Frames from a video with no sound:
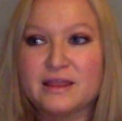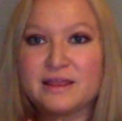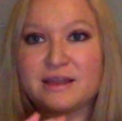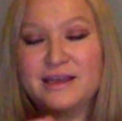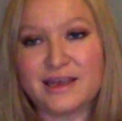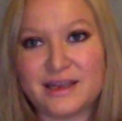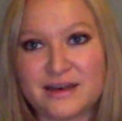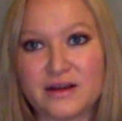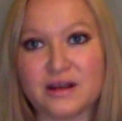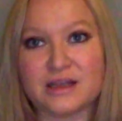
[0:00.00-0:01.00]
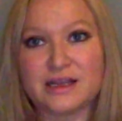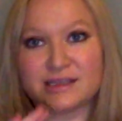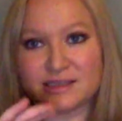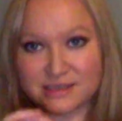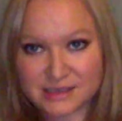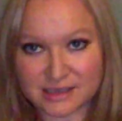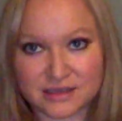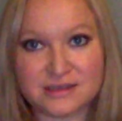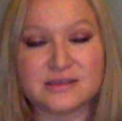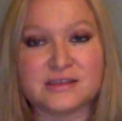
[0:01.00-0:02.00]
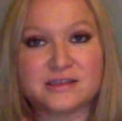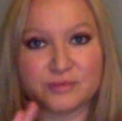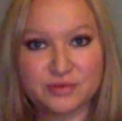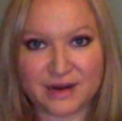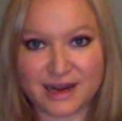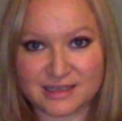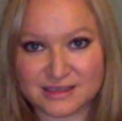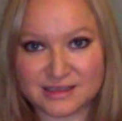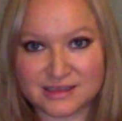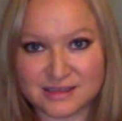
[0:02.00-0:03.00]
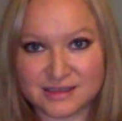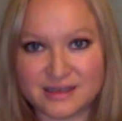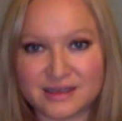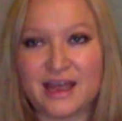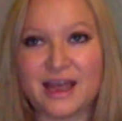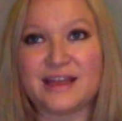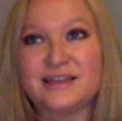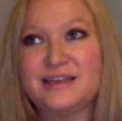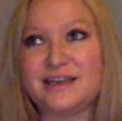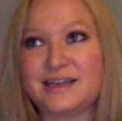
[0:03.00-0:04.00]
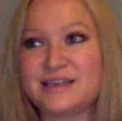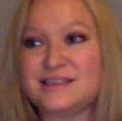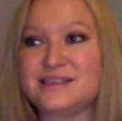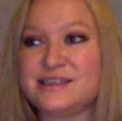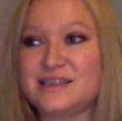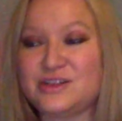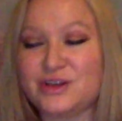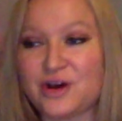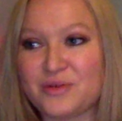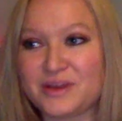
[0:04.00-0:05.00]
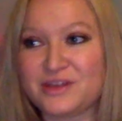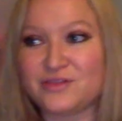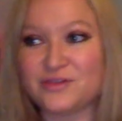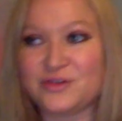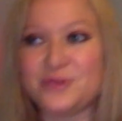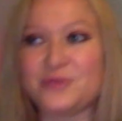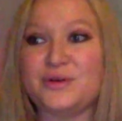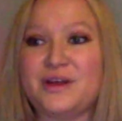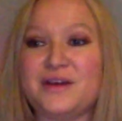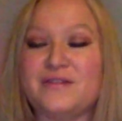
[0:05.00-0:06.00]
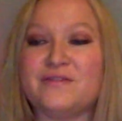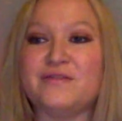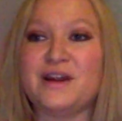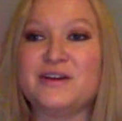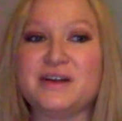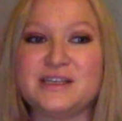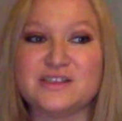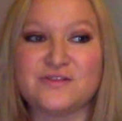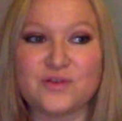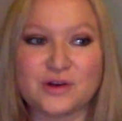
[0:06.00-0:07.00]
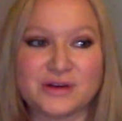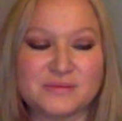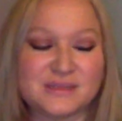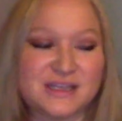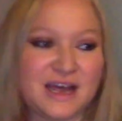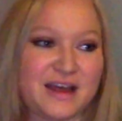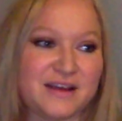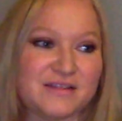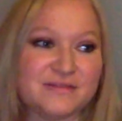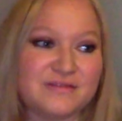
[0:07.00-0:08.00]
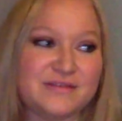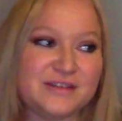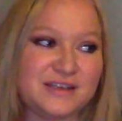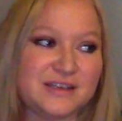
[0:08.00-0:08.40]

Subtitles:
the yin is still suppressed, and the yin is still going through various forms of